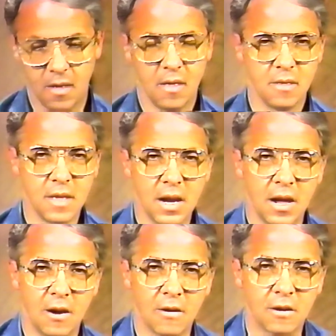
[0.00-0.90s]
Then
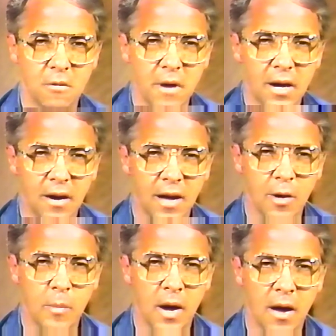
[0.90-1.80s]
he looked directly
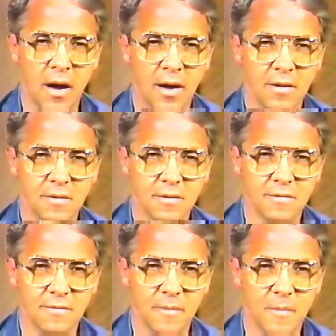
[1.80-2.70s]
in my eyes.
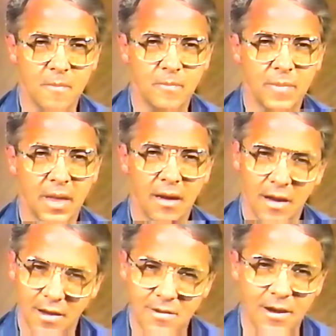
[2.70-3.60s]

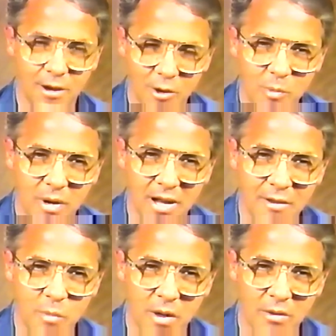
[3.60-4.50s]
He said, do you
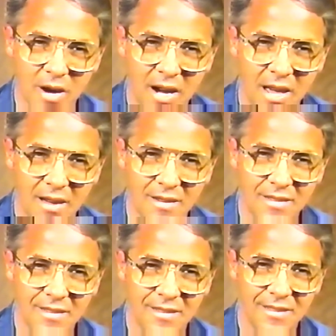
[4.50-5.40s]
believe, Brother Eddie?
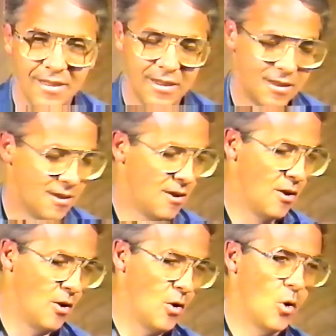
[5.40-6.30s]

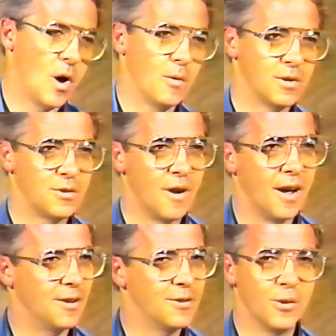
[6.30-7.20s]
Oh, I was
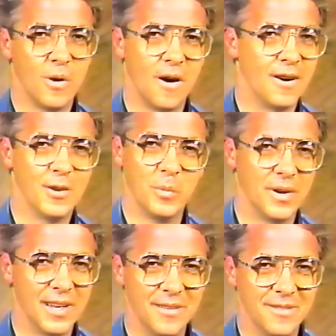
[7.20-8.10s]
trying so hard to
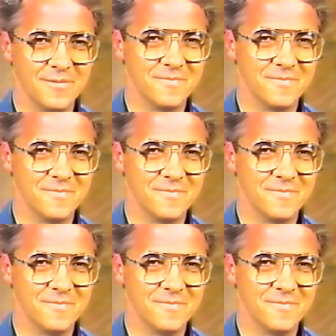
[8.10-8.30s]
believe.